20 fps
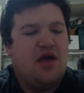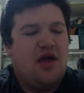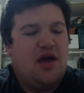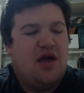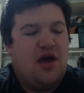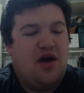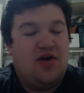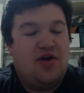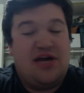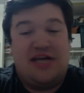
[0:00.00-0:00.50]

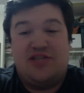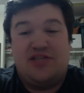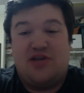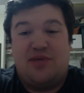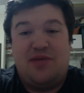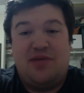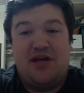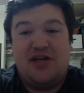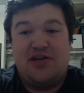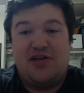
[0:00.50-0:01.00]
Okay, so I'm
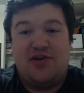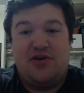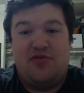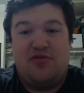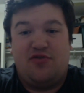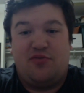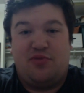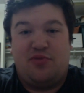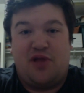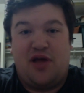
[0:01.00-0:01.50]
not going to go over
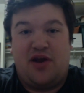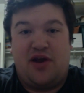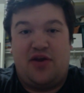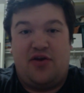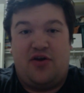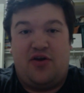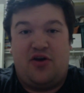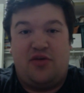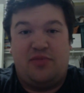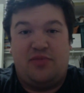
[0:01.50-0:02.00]
the plot at
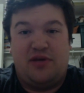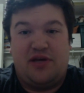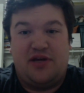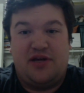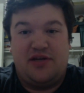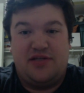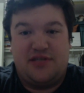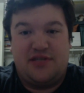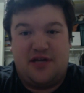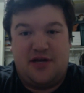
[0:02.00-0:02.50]
all because